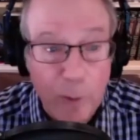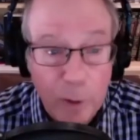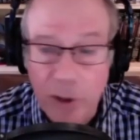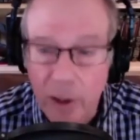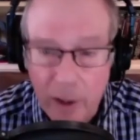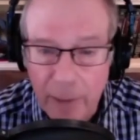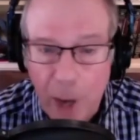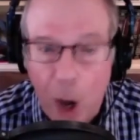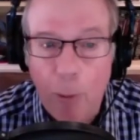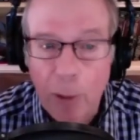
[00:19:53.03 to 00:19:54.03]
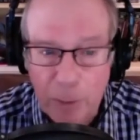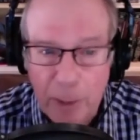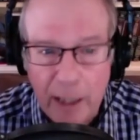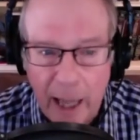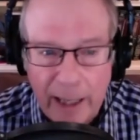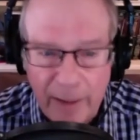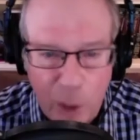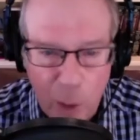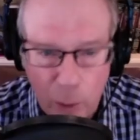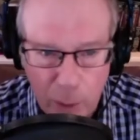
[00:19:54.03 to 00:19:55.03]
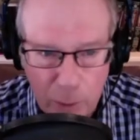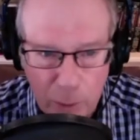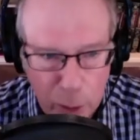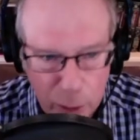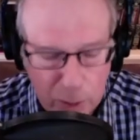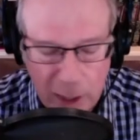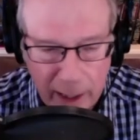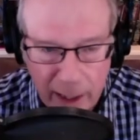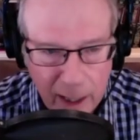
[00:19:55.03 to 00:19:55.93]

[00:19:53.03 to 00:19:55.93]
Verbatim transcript: It was it almost be like if you were with Bruce Lee.